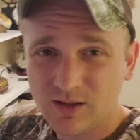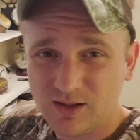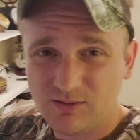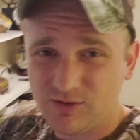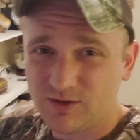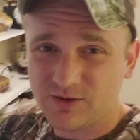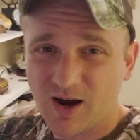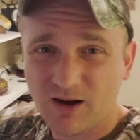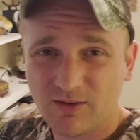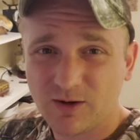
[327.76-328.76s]
give you a
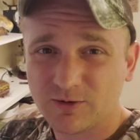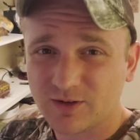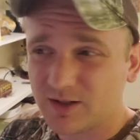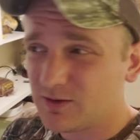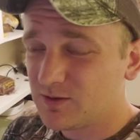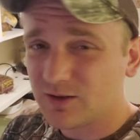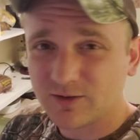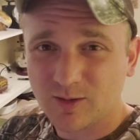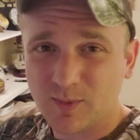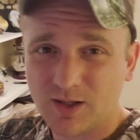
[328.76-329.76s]
dry roast. Like you can cook
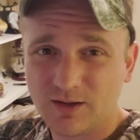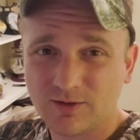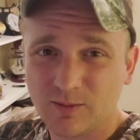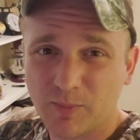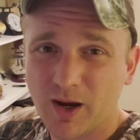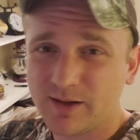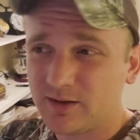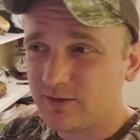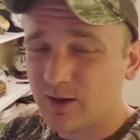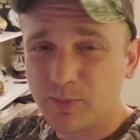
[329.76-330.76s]
something in an Instant Pot and
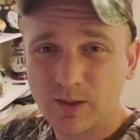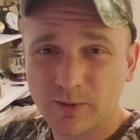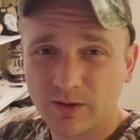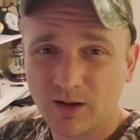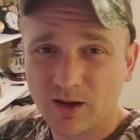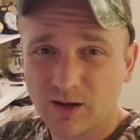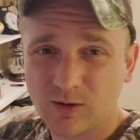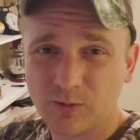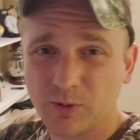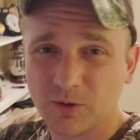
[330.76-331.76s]
you see people, they're like,
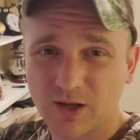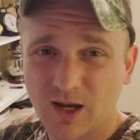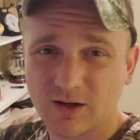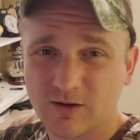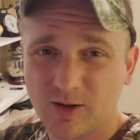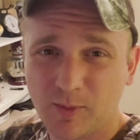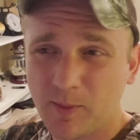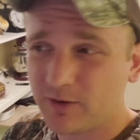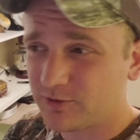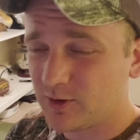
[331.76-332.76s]
oh, pour a can of cream of
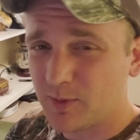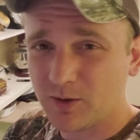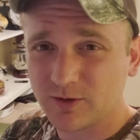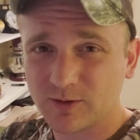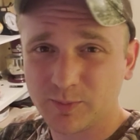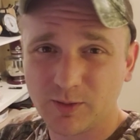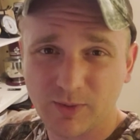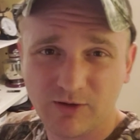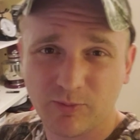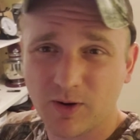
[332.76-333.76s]
mushroom on it or put
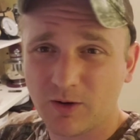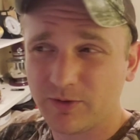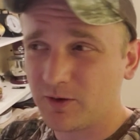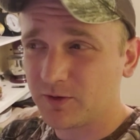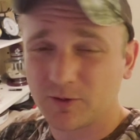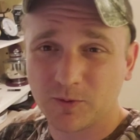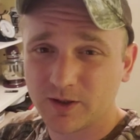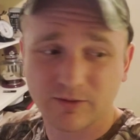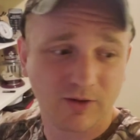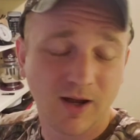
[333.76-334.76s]
beef broth on it or
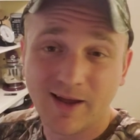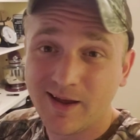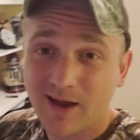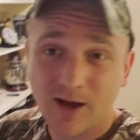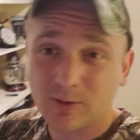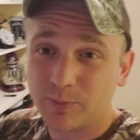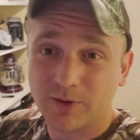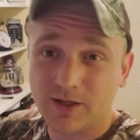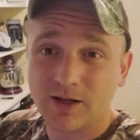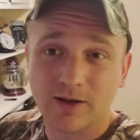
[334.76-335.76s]
whatever. I don't
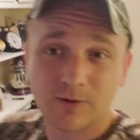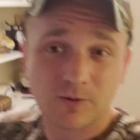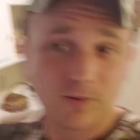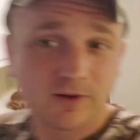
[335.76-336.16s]
put any liquid